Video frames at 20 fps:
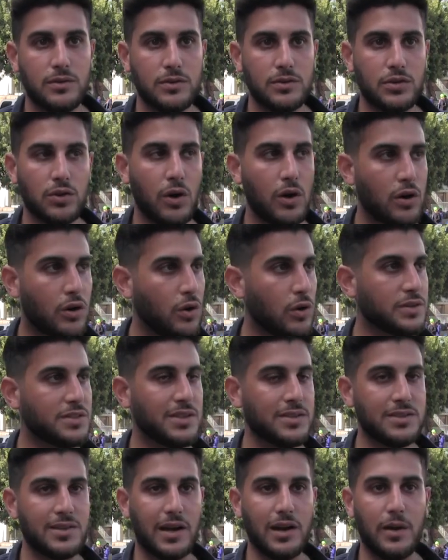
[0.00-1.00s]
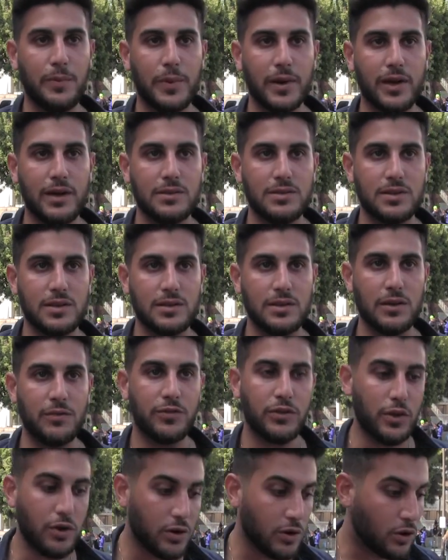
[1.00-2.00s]
So our goal is to stand up against it.
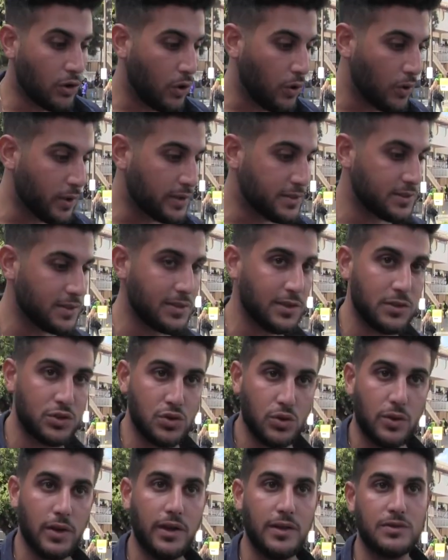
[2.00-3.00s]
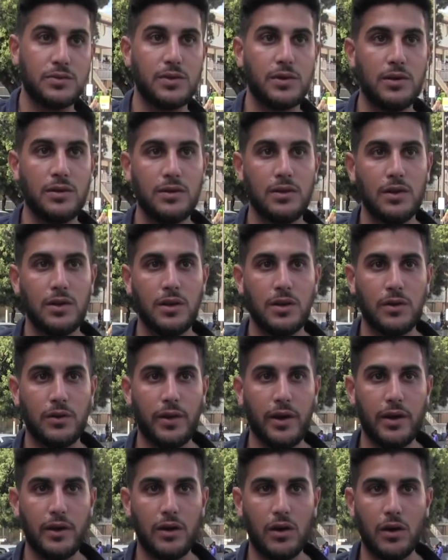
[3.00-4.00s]
If their goal is to destroy Israel,
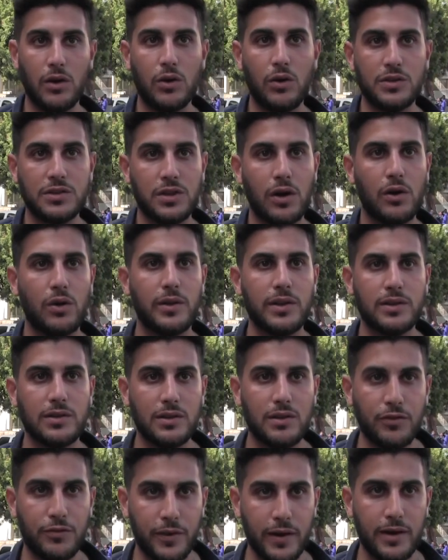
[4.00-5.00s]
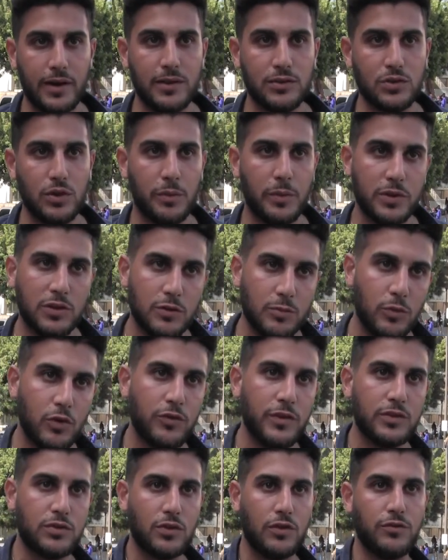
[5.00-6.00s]
right, our goal is not only to defend Israel but to
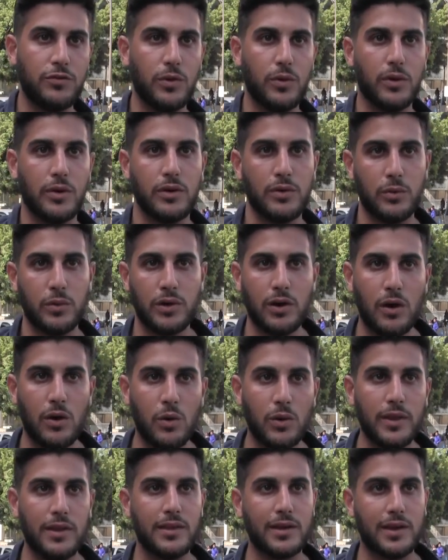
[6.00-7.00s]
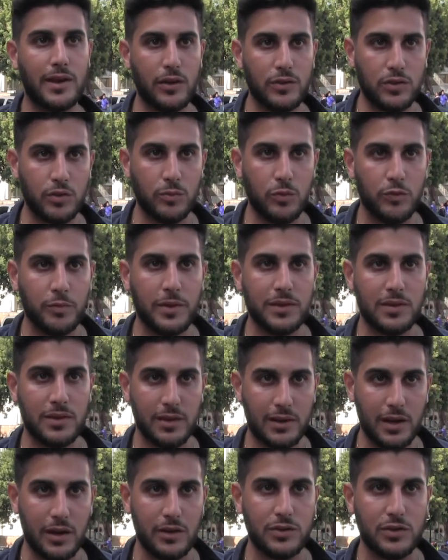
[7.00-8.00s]
move Israel forward. We're not only the counter-movement to
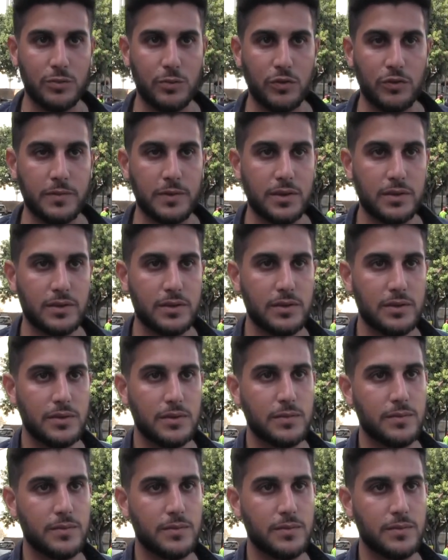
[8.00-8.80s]
the counter-movement.